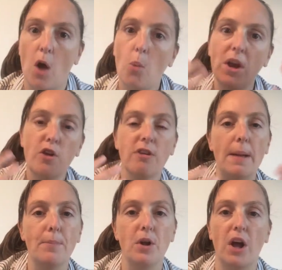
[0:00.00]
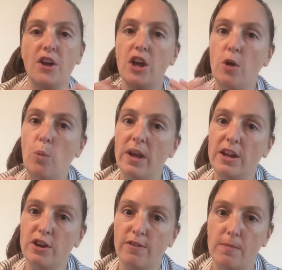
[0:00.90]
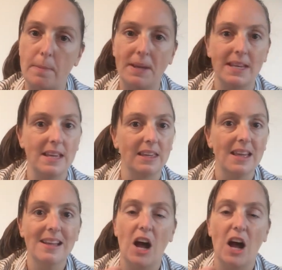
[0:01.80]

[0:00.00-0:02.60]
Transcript: I want to create a book. I know what it can do for my business.